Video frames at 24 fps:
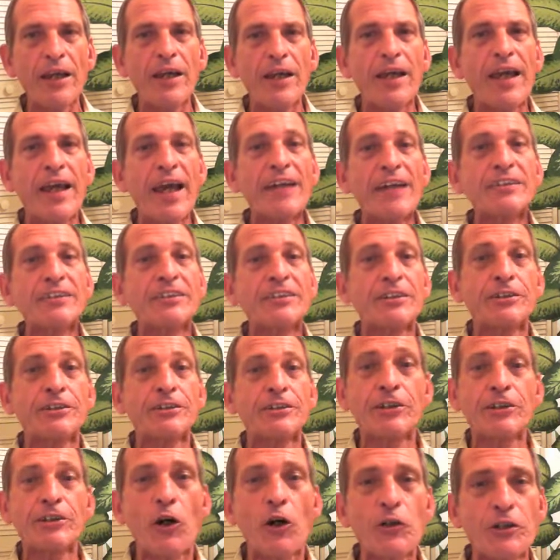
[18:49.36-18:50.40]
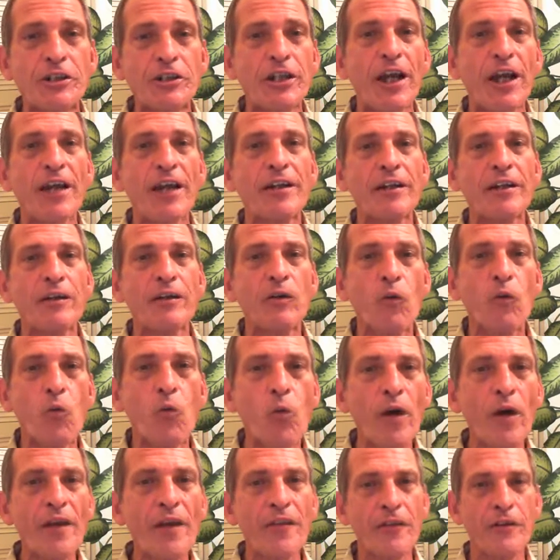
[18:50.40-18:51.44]
gets associated
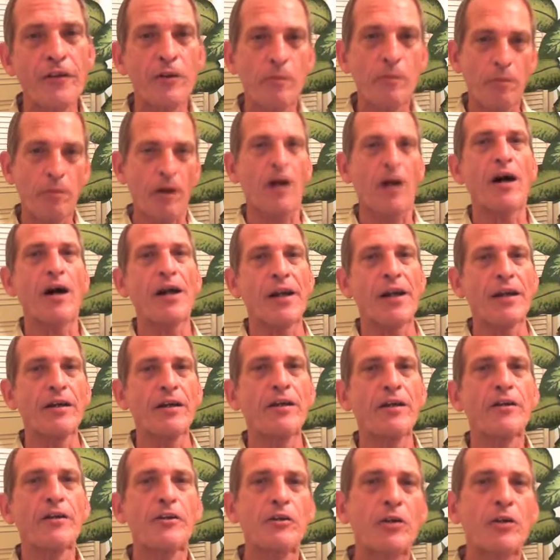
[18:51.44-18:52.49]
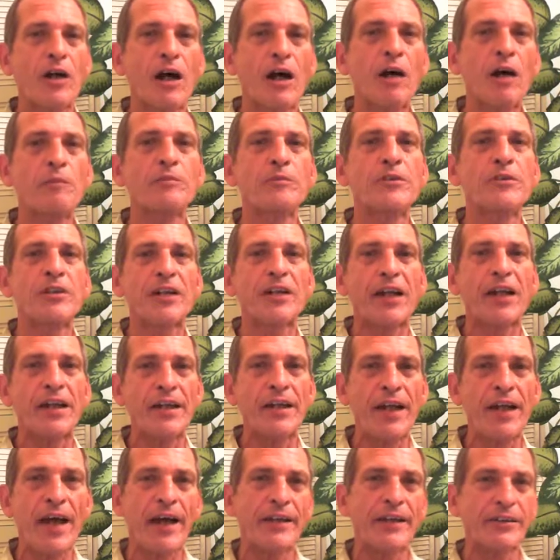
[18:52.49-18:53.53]
with your body. You come to
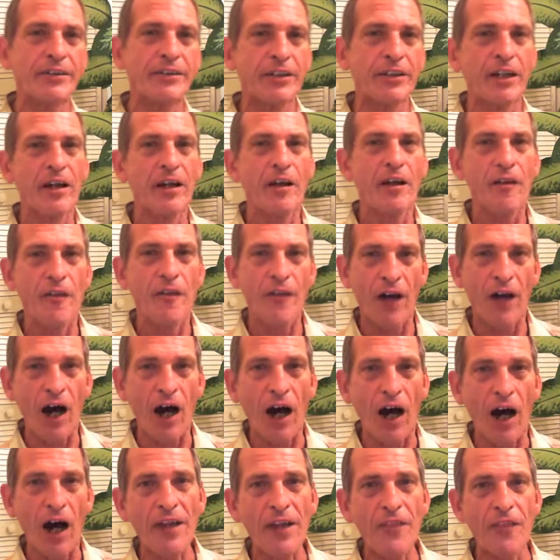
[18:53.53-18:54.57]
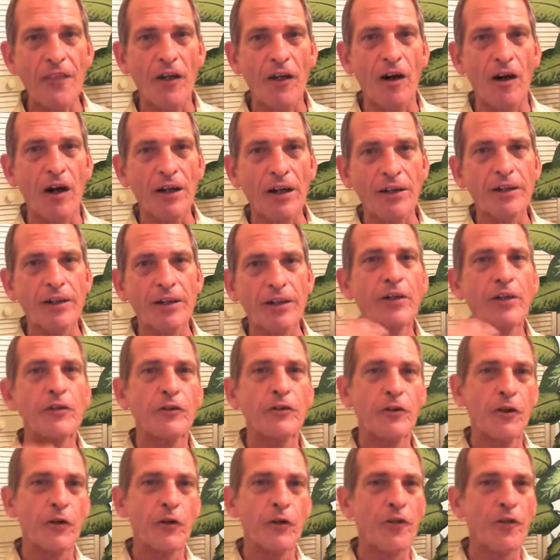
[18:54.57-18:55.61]
connect the I thought
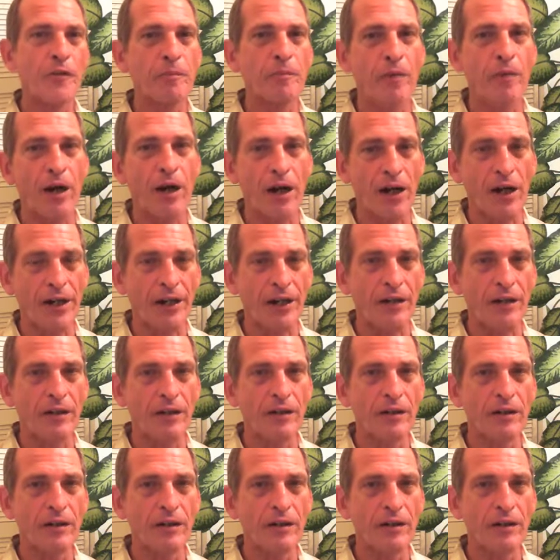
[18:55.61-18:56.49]
to the body.